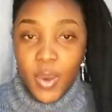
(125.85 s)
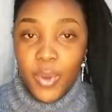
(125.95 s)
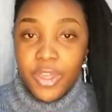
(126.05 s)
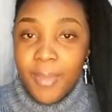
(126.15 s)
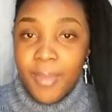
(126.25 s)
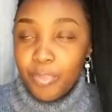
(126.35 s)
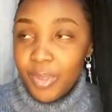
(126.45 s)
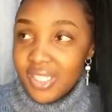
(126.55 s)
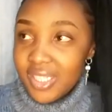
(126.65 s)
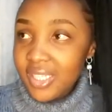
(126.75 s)
with my
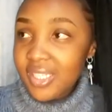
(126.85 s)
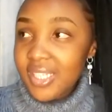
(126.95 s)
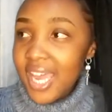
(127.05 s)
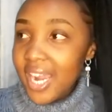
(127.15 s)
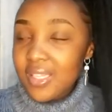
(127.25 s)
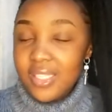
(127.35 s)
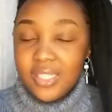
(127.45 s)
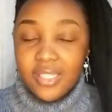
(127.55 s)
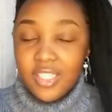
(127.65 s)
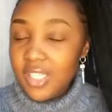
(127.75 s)
business, and I was
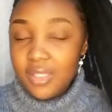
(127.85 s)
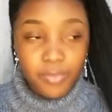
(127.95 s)
just,